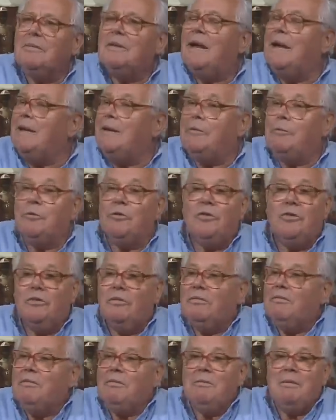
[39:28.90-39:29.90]
And it was
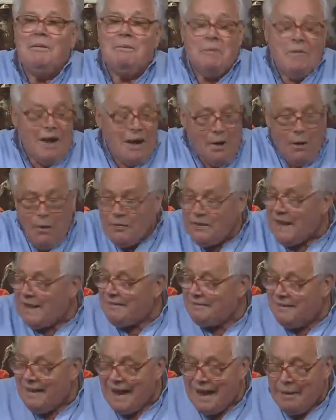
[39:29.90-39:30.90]
on
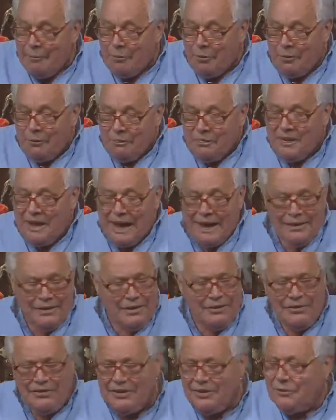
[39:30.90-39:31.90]
that table. I
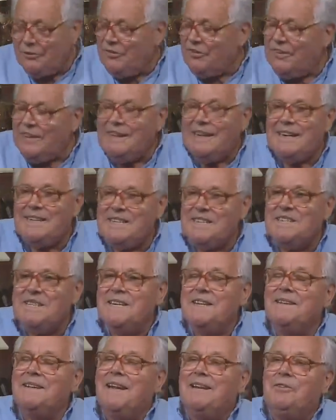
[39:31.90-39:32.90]
can still see that
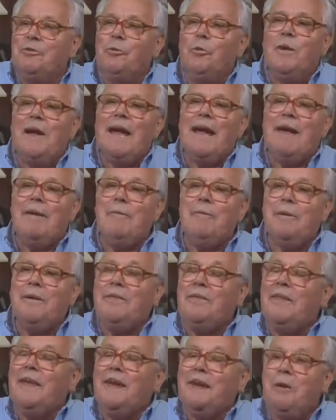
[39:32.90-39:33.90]
scene. They took
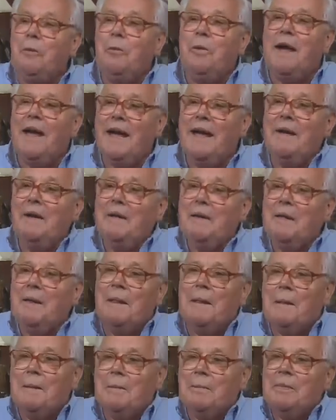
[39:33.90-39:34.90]
everything away.
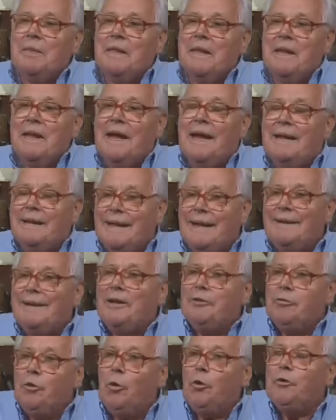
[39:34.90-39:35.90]
And then
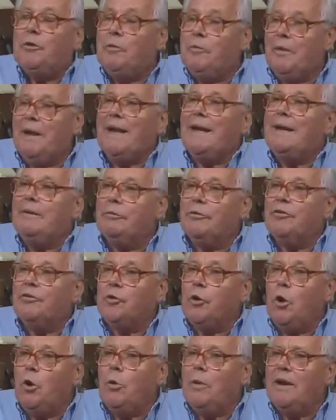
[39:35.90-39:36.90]
they told him where he was
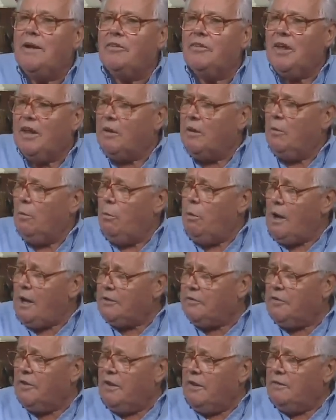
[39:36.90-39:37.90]
going. He said,
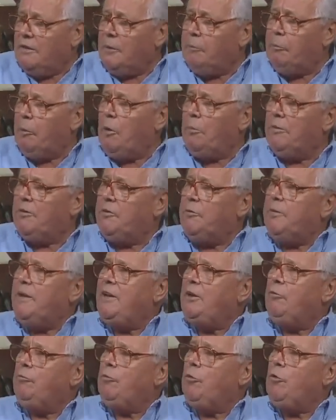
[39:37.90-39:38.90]
what? They promised
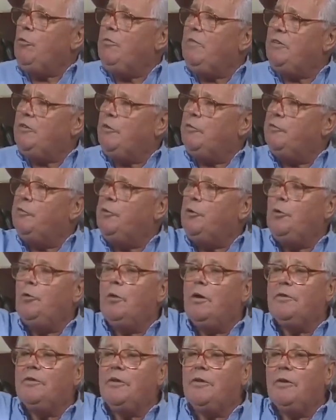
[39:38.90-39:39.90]
me a room with a
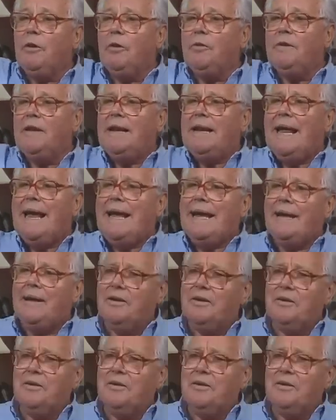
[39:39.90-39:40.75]
view on the lake.